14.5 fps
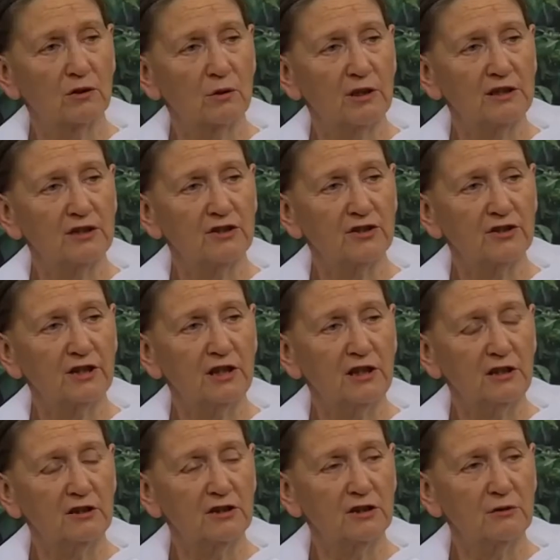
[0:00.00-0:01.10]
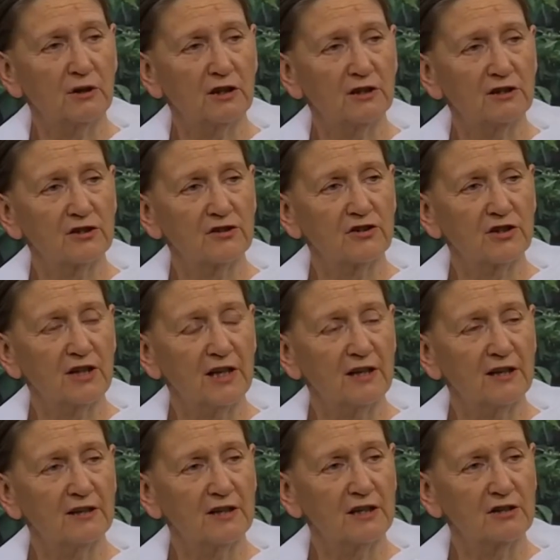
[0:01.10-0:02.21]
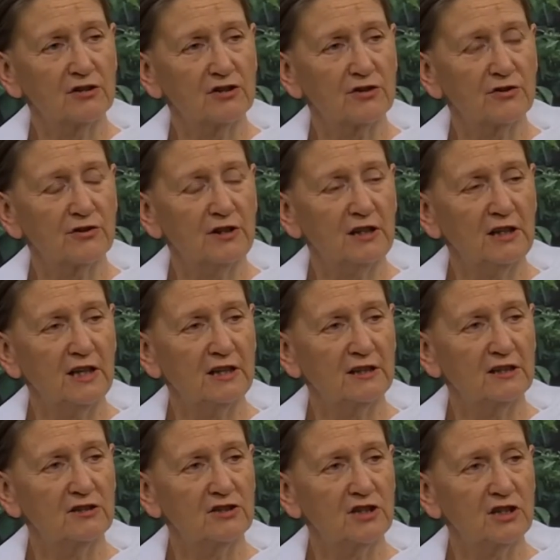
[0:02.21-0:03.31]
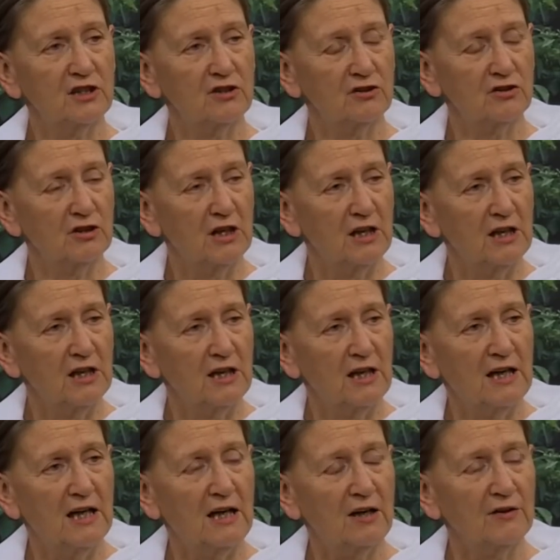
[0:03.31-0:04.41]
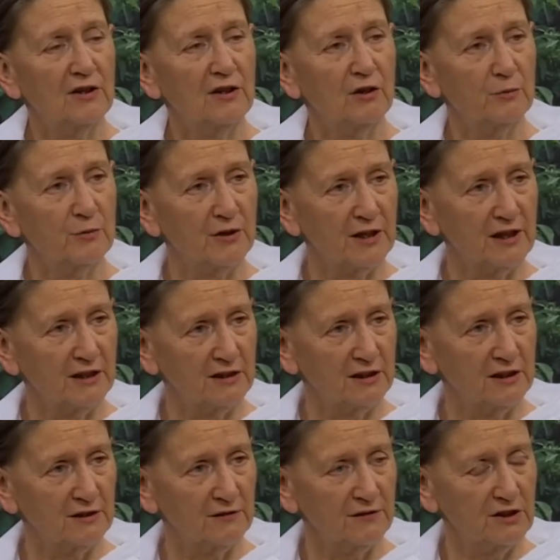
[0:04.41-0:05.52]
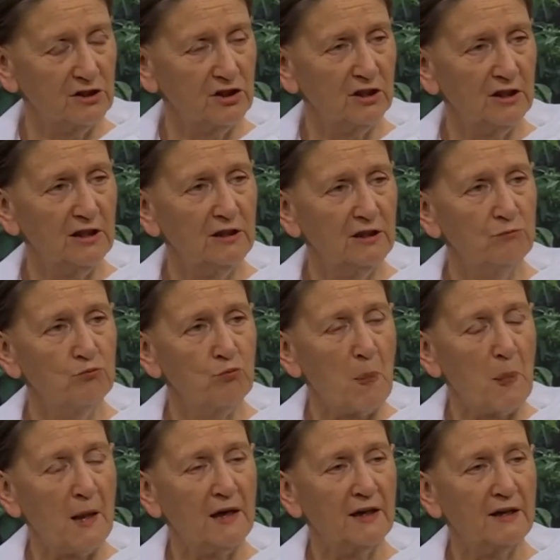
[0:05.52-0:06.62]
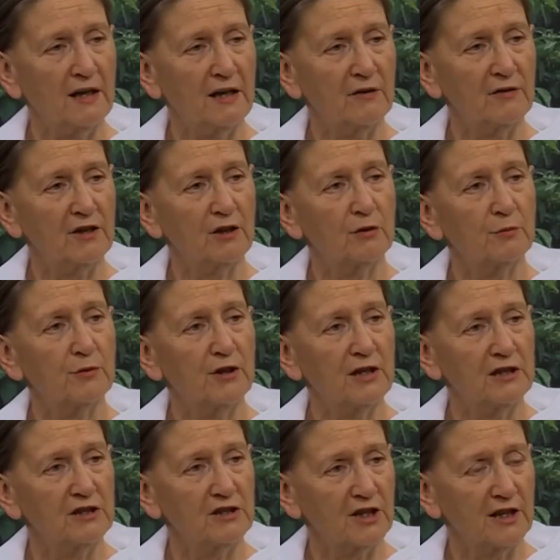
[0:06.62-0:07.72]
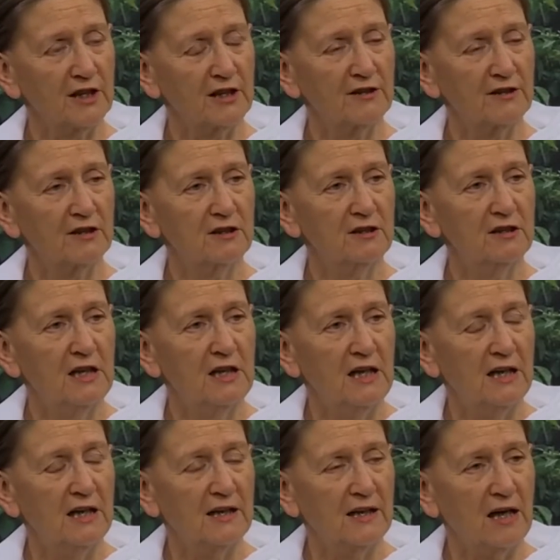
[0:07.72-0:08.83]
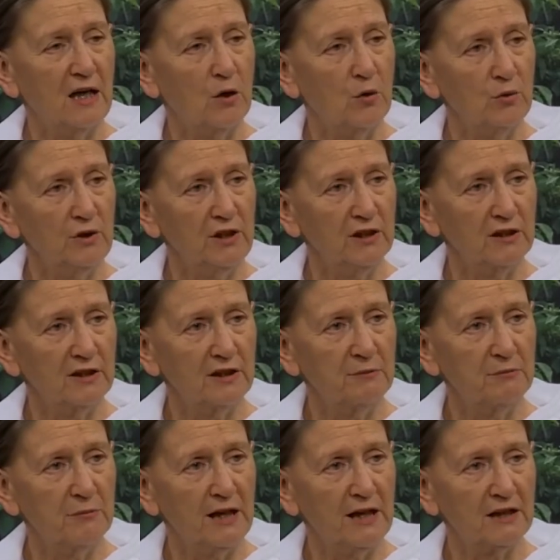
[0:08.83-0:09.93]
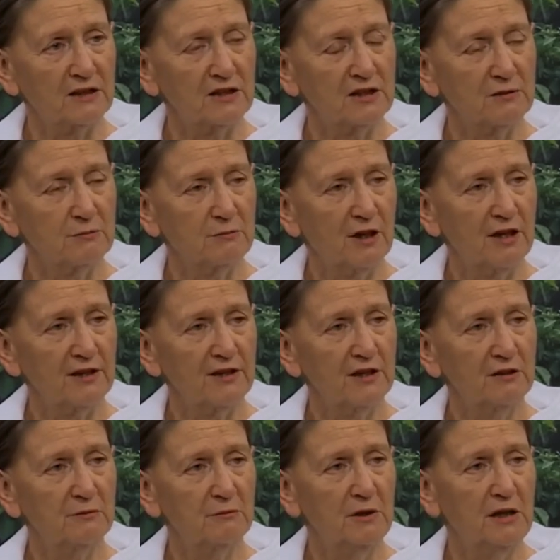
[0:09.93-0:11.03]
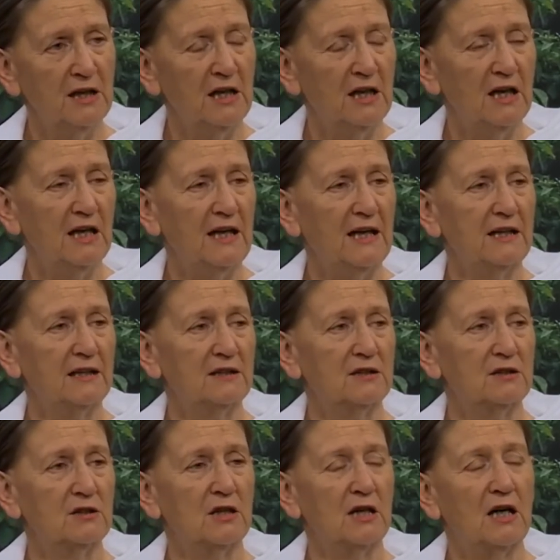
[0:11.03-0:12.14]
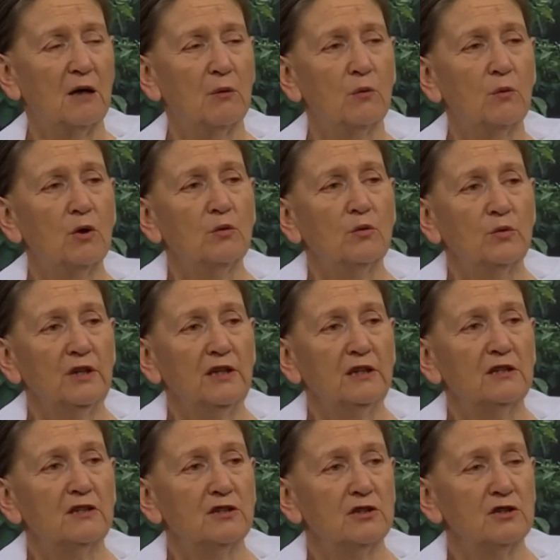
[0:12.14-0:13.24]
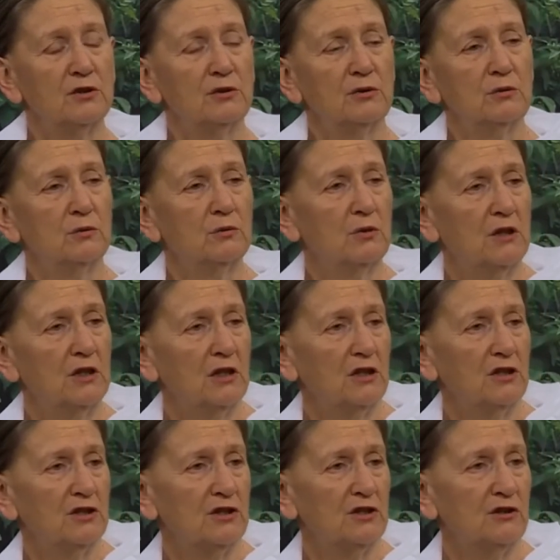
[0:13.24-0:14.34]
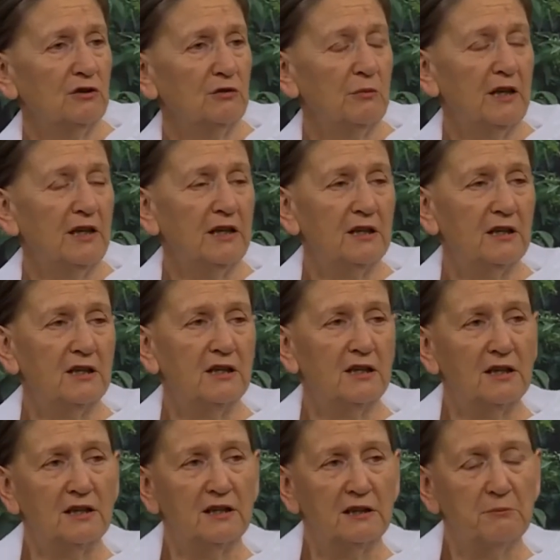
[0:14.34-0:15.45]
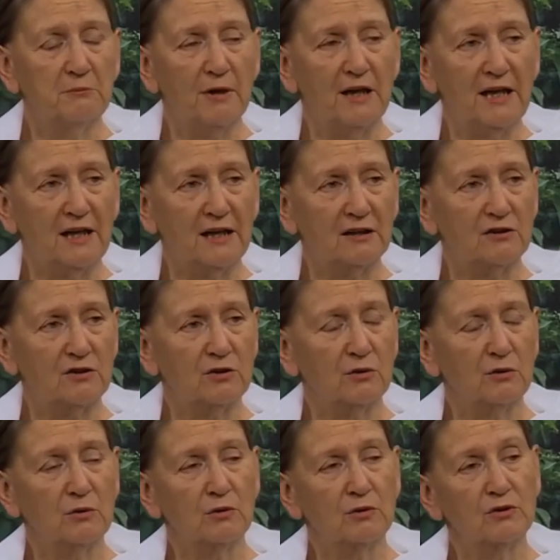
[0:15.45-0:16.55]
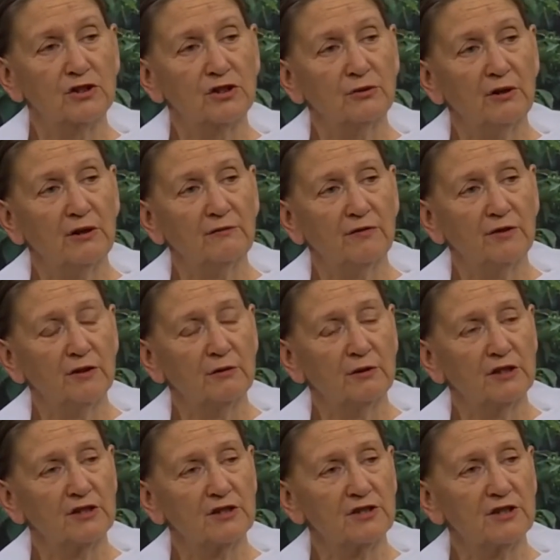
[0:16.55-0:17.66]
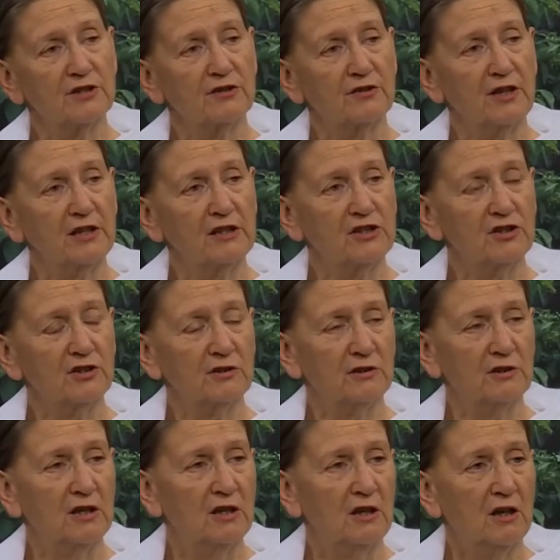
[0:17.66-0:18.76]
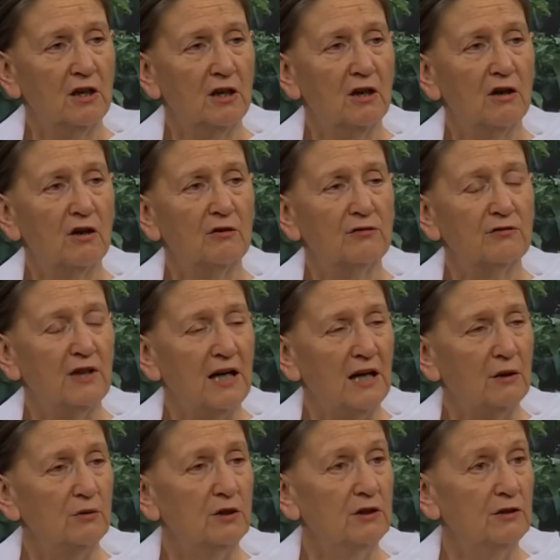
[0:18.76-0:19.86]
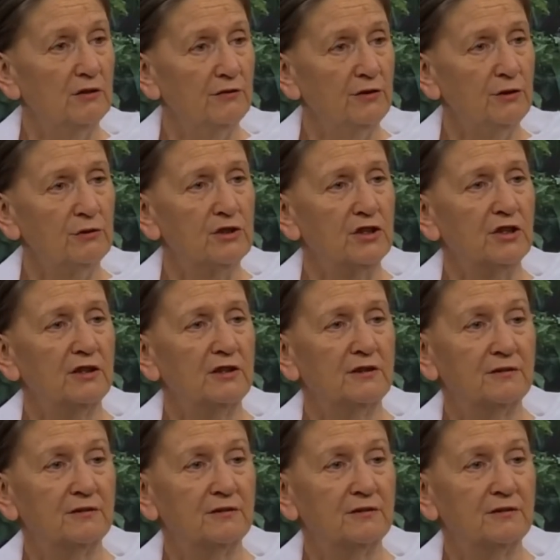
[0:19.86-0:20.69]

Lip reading: quite tricky to understand these three energies, how they operate individually and how they operate together, and how we are impacted by them, and what we can do to make an impact or to influence the direction of our future.